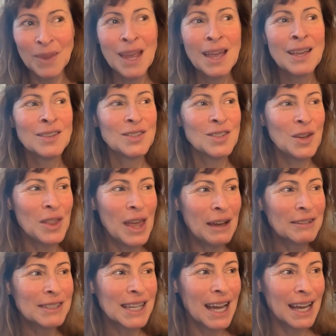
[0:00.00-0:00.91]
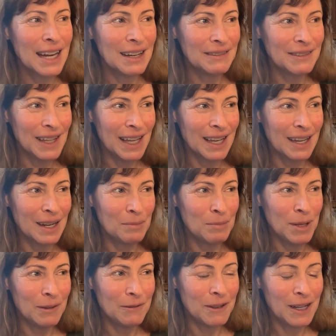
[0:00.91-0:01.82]
So that was kind of like an
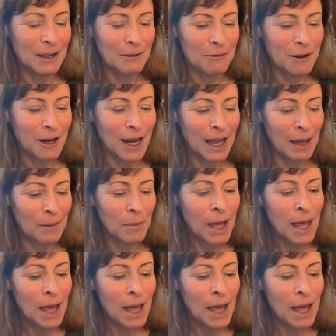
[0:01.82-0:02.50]
epiphany for him.